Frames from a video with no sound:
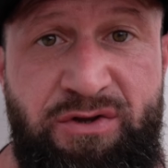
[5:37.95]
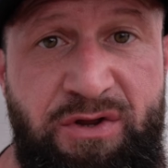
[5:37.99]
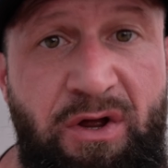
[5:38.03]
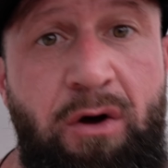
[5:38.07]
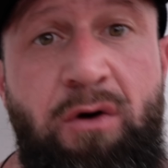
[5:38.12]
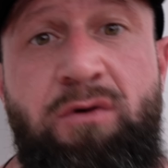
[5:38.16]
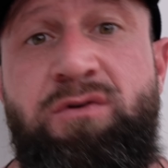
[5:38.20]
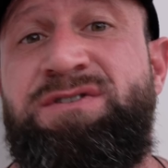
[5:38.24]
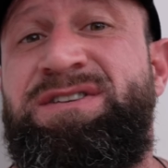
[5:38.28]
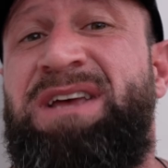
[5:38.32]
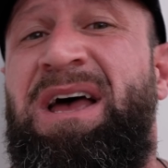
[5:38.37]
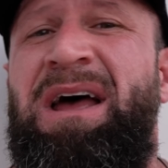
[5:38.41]

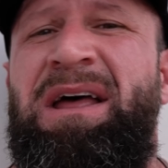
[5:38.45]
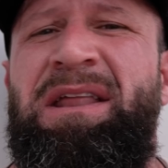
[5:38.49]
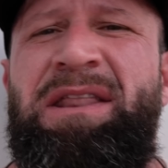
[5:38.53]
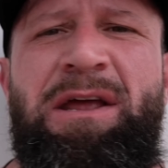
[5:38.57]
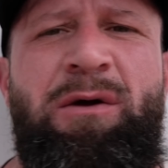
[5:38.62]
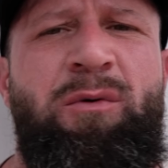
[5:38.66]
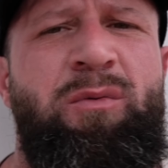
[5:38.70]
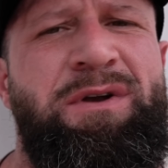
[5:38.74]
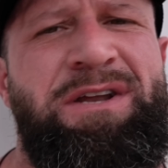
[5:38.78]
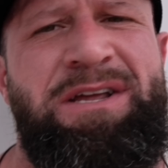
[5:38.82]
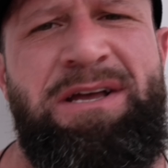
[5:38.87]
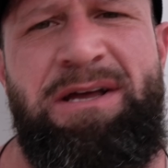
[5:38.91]
those, they
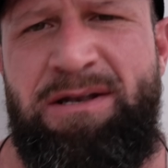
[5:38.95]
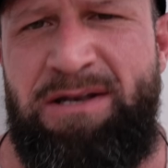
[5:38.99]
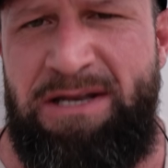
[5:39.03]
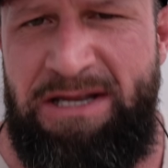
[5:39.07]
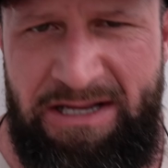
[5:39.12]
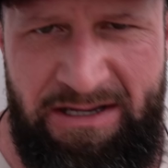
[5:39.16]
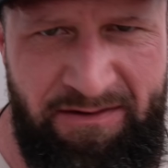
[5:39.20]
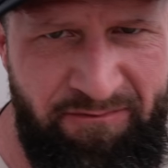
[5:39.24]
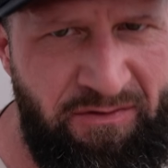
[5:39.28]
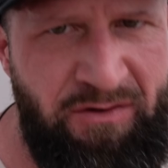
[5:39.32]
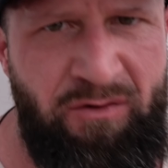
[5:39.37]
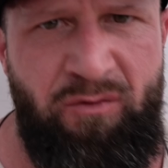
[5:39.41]
would get
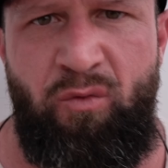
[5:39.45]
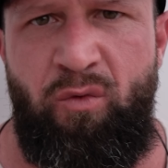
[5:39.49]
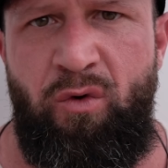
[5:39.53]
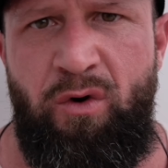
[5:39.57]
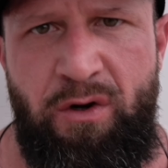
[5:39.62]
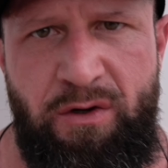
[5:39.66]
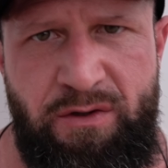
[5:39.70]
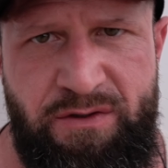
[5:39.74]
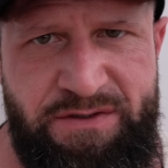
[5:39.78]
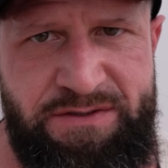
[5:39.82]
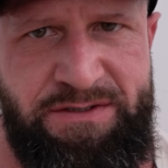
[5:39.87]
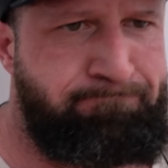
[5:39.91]
even
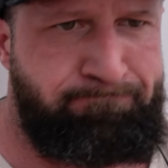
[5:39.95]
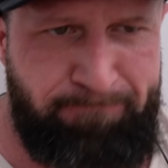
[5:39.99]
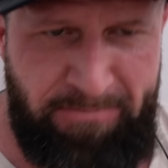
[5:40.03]
worse.